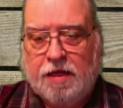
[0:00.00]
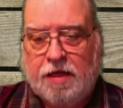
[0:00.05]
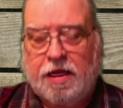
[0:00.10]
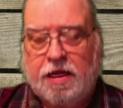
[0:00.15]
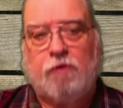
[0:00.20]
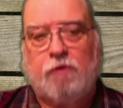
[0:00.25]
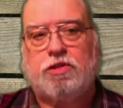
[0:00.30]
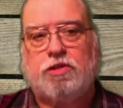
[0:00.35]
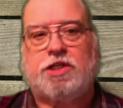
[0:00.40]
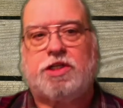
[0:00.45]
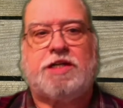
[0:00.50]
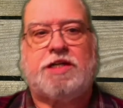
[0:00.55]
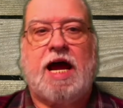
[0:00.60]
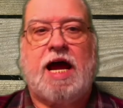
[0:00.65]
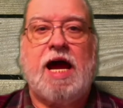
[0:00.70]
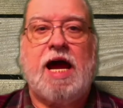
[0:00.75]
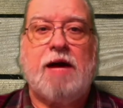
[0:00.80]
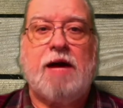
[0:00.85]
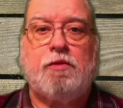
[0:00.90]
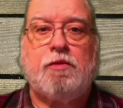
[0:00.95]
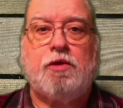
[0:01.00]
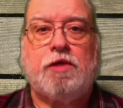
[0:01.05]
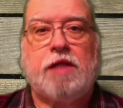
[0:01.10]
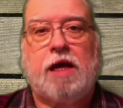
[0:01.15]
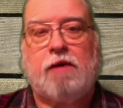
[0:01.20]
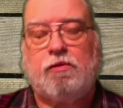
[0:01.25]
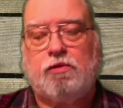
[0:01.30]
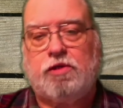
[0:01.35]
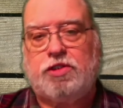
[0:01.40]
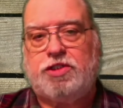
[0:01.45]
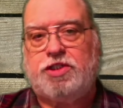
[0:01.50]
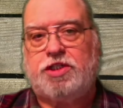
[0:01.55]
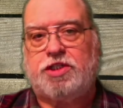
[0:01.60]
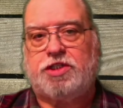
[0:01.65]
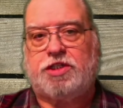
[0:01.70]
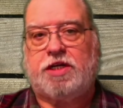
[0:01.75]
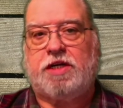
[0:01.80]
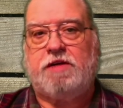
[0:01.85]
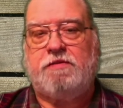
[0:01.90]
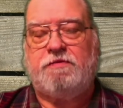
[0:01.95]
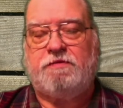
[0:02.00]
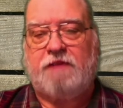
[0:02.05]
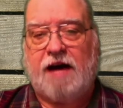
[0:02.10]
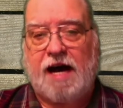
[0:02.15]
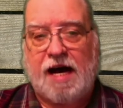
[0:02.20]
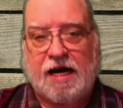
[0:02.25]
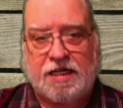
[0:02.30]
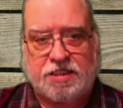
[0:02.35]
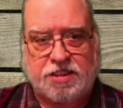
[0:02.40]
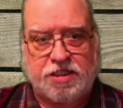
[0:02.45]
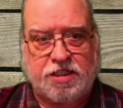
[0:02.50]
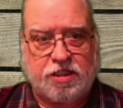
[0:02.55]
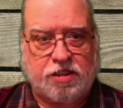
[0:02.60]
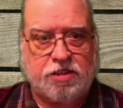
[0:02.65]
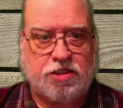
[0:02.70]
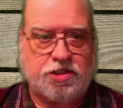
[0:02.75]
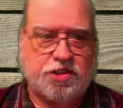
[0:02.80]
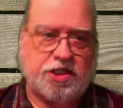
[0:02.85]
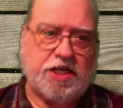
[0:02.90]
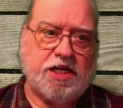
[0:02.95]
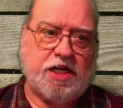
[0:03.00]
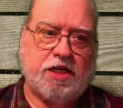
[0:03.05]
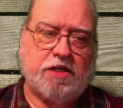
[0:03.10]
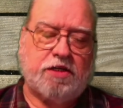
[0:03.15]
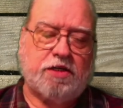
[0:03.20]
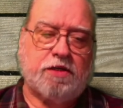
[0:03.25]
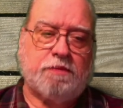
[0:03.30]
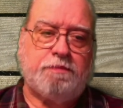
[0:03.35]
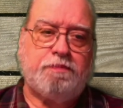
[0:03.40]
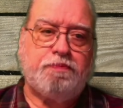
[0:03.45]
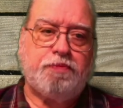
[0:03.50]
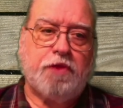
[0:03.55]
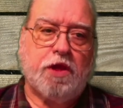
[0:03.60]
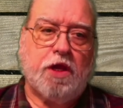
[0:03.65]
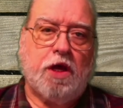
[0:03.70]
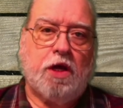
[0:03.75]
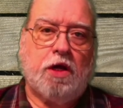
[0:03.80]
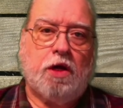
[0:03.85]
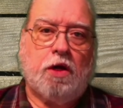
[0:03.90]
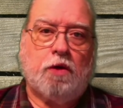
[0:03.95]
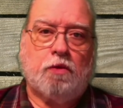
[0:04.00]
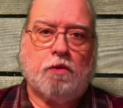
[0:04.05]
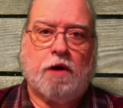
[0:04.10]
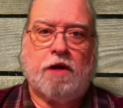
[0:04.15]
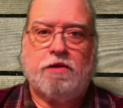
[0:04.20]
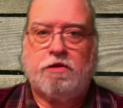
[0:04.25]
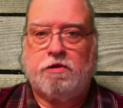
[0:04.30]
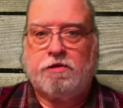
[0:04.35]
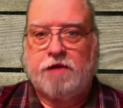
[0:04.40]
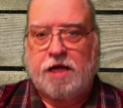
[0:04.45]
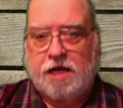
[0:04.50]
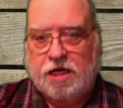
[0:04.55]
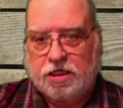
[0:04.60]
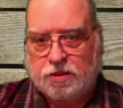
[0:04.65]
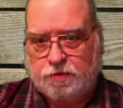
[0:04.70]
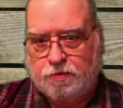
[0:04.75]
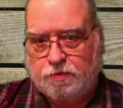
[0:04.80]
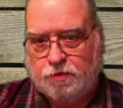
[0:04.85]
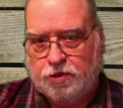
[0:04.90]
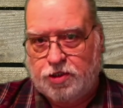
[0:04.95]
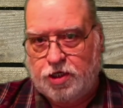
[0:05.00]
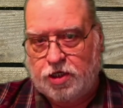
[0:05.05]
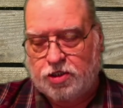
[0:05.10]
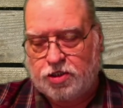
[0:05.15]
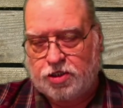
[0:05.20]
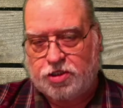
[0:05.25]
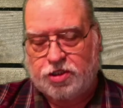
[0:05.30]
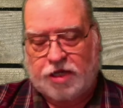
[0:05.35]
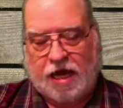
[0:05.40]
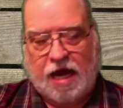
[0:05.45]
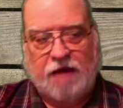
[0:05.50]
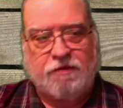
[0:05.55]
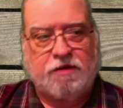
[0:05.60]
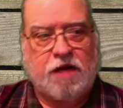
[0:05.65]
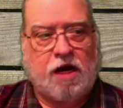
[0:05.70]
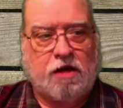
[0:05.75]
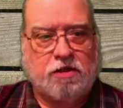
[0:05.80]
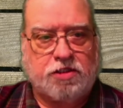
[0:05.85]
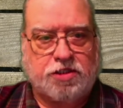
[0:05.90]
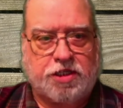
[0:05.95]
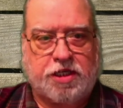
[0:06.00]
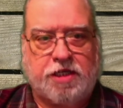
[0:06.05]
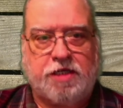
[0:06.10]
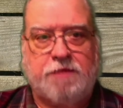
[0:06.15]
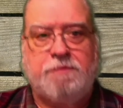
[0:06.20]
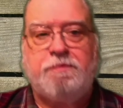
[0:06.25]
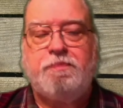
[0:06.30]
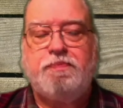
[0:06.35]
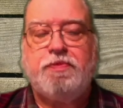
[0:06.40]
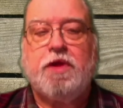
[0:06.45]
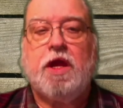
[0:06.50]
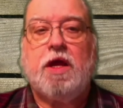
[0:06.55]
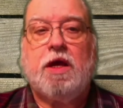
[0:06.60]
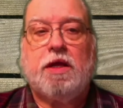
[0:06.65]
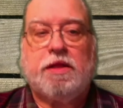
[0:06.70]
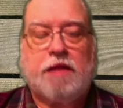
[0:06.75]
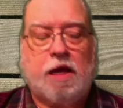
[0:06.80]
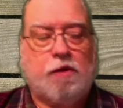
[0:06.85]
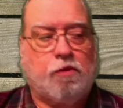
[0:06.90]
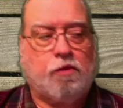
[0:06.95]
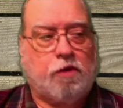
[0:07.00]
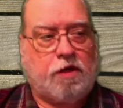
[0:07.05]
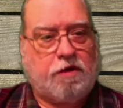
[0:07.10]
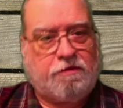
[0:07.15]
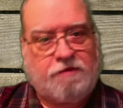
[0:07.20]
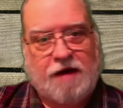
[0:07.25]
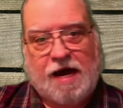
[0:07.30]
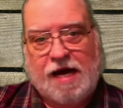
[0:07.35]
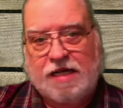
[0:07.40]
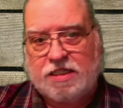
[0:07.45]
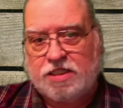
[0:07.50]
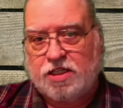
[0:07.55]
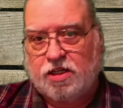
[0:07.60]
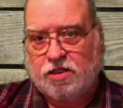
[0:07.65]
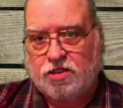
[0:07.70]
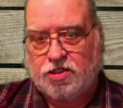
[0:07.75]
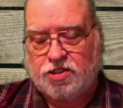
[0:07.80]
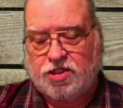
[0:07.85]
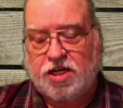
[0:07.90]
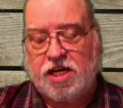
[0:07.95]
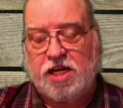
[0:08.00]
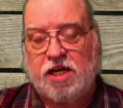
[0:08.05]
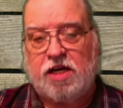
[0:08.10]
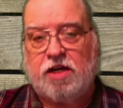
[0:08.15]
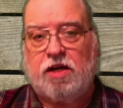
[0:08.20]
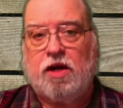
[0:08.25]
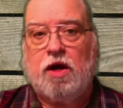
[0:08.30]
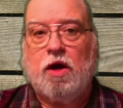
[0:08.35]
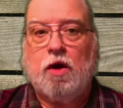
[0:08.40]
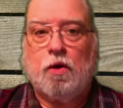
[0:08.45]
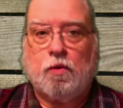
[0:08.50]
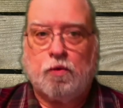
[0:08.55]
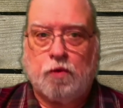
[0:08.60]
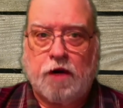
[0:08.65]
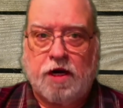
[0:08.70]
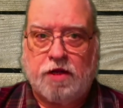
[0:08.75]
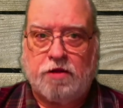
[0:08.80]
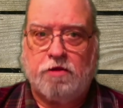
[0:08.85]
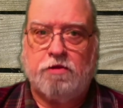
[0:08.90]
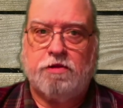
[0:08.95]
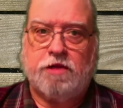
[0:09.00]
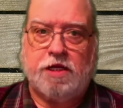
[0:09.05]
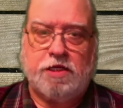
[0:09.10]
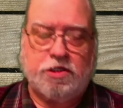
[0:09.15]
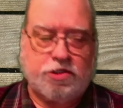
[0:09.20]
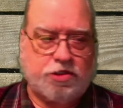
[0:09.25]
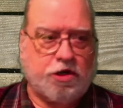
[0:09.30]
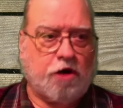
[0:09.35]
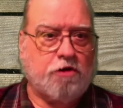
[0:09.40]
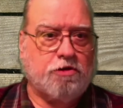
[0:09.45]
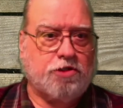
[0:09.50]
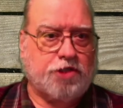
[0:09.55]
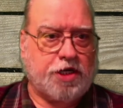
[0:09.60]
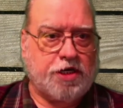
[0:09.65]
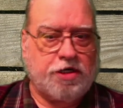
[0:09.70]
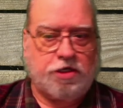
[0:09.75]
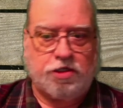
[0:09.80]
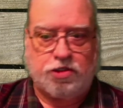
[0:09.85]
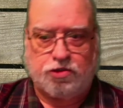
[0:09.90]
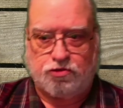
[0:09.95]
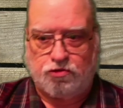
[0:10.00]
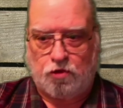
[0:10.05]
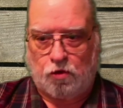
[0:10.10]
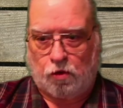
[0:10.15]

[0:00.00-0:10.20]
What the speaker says: was a time when they would just advise and consent rather than, as Justice Kavanaugh said, they would advise and consent rather than search and destroy.